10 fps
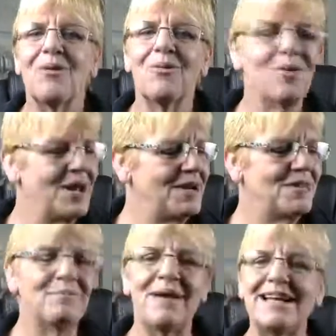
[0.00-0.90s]
One of the
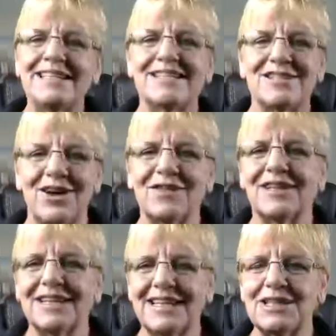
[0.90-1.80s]
bases on the
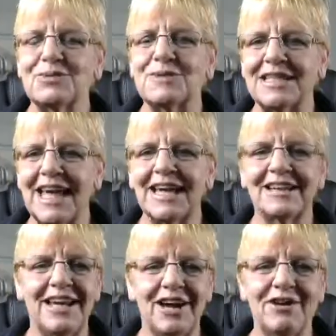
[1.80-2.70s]
list was
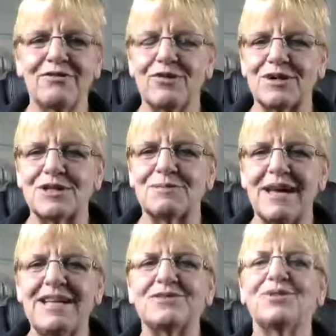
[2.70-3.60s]
Langley Air Force
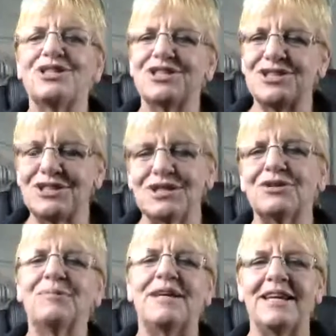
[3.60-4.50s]
Base, which is still
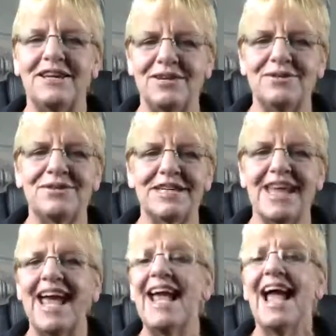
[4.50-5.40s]
being used
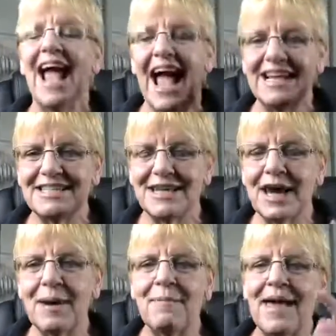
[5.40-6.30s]
today as the
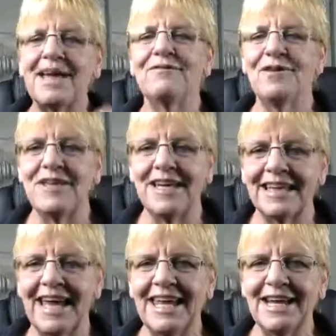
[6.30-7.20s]
command for the
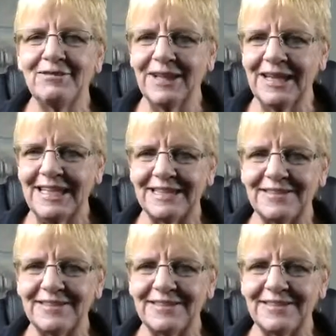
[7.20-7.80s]
Atlantic Fleet.